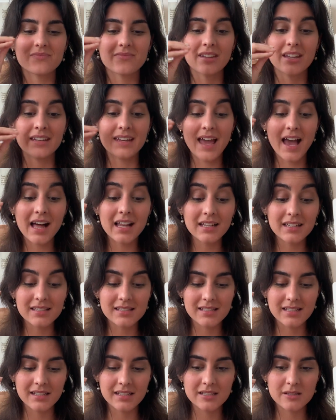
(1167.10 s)

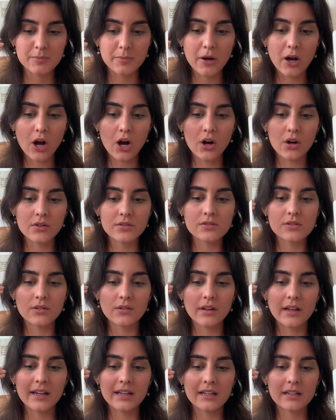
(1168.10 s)
analysis, but also
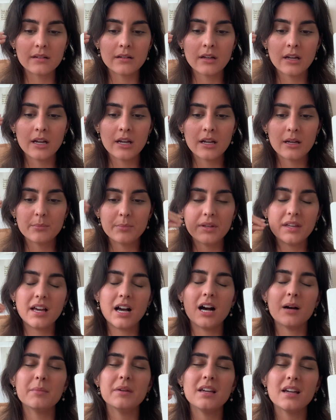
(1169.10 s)
like
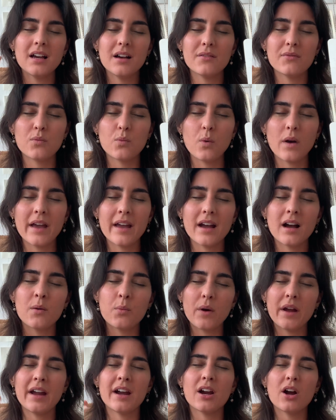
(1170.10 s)
becoming
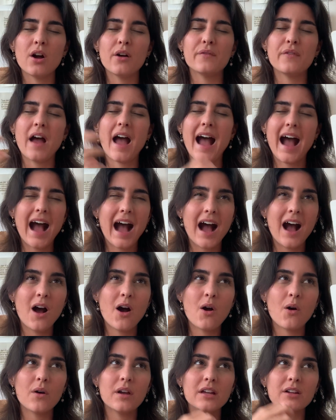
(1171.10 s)
aware of
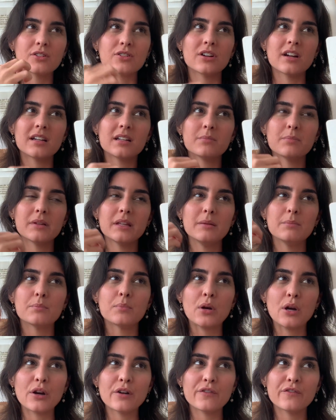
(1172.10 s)
how incredibly
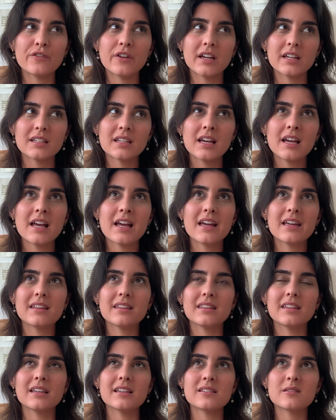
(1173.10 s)
perfect
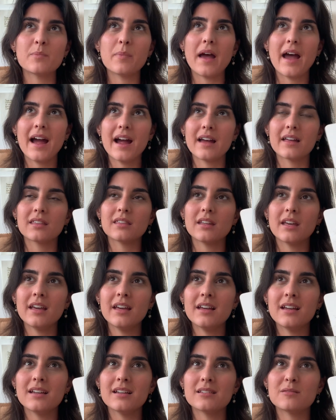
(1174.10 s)
this path
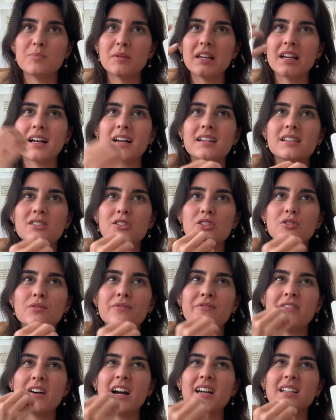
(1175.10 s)
is, because you
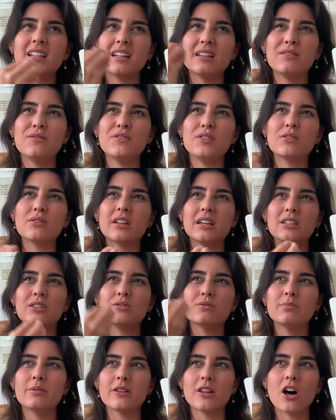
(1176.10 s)
finally feel like
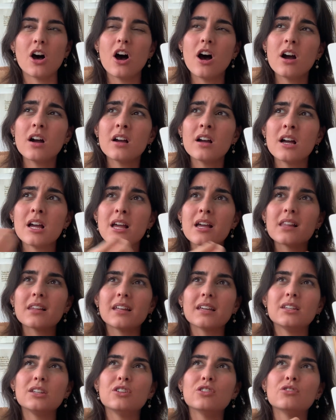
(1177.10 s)
you belong,
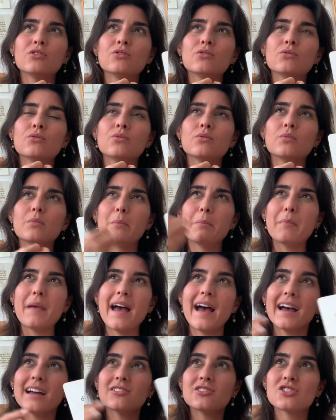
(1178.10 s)
like you
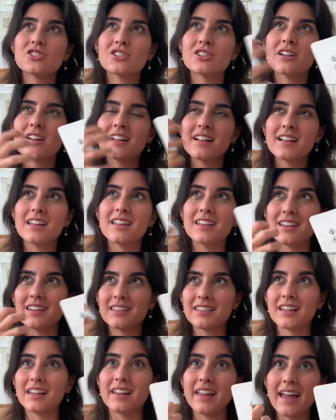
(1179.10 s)
match
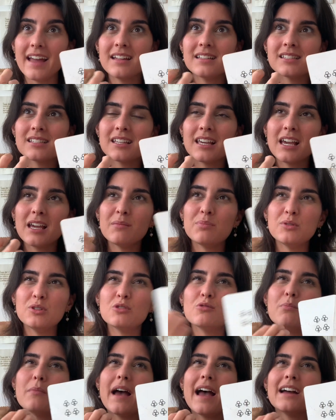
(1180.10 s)
the landscape,
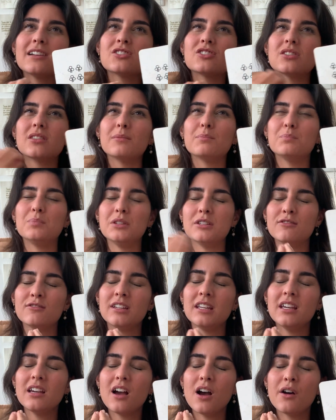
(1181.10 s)
you match the
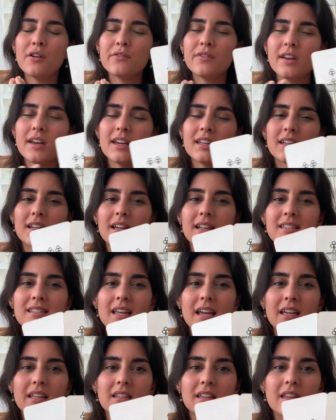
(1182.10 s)
beauty of it. It's
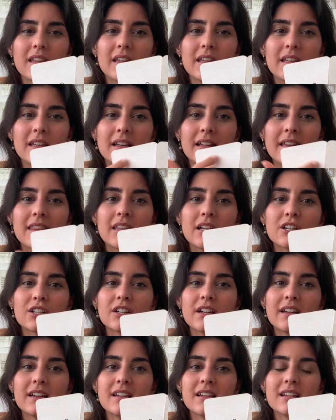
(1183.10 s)
like there
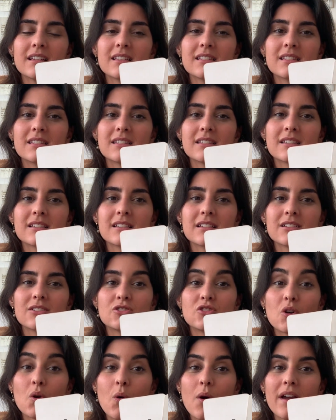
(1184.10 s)
is
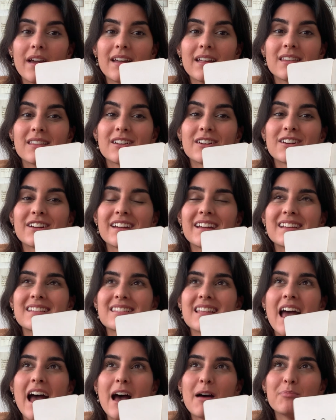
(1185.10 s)
joy, there is
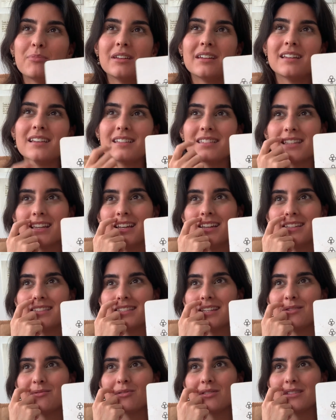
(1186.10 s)
happiness. And it's
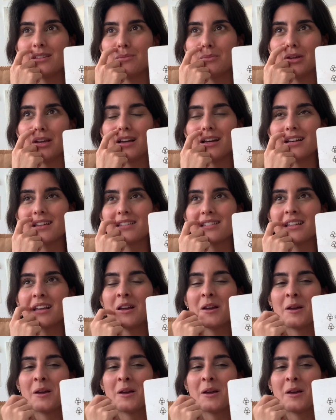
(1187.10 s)
interesting because